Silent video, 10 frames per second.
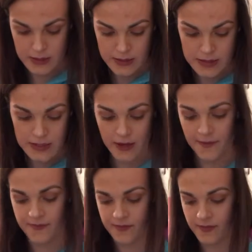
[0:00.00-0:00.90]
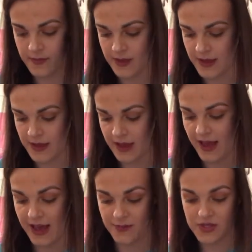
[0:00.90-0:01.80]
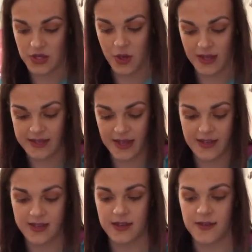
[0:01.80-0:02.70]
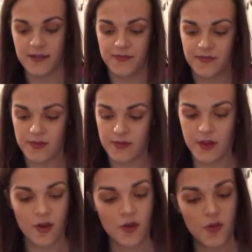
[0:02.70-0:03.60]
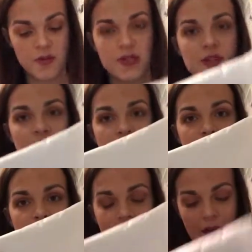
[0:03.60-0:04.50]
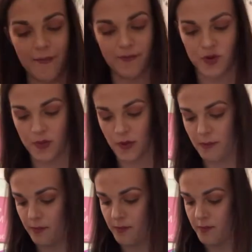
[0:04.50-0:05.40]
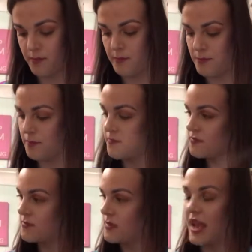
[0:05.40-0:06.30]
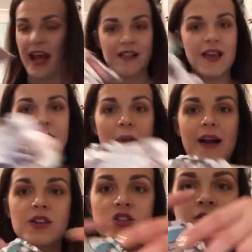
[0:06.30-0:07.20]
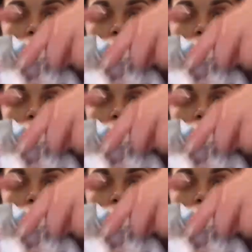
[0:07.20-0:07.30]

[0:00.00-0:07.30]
Ugh. I am so excited oh it comes in another they're like double I like the packaging